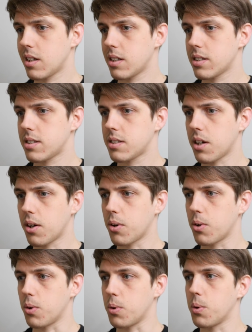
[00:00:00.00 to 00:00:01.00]

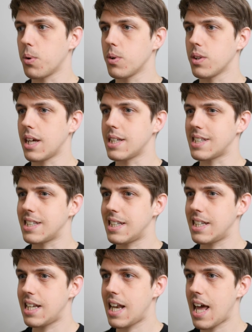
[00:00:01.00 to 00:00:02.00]
So there's
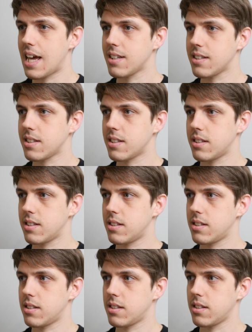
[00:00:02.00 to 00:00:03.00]

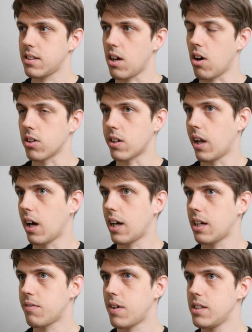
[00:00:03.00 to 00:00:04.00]
less
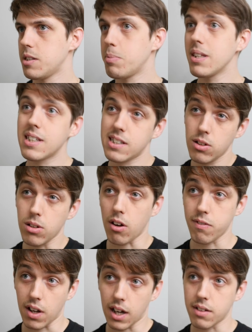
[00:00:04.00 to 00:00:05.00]
online events, but there's still
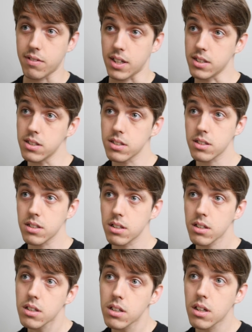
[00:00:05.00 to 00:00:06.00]
offline events,
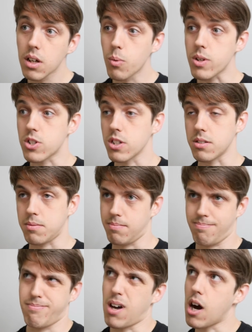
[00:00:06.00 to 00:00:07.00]
which is
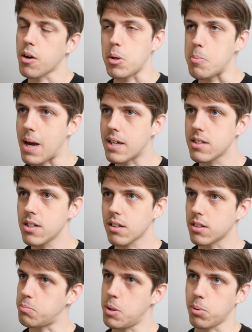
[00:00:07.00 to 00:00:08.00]
arguably better
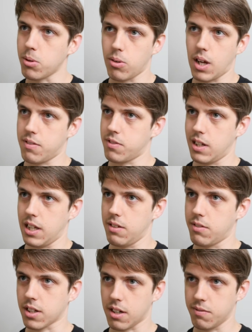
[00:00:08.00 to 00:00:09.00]
because people don't have to
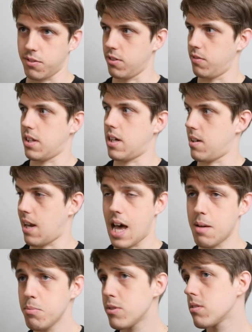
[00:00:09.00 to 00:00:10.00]
leave the comfort of their
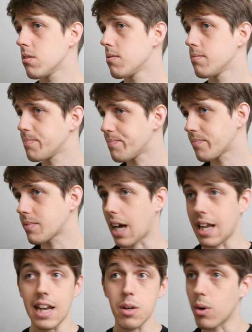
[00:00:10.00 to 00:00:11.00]
labs,
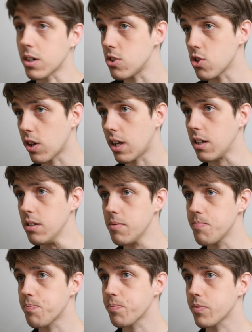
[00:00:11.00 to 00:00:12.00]
and anyone can join in.
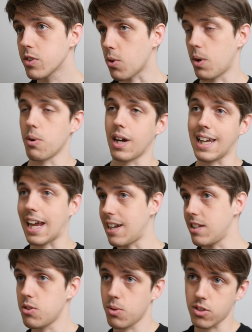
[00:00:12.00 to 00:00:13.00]
So anyone can get
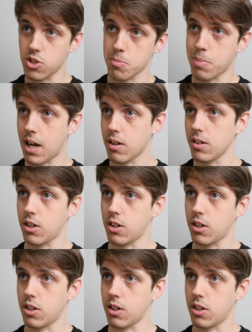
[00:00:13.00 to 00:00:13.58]
into it and jump out.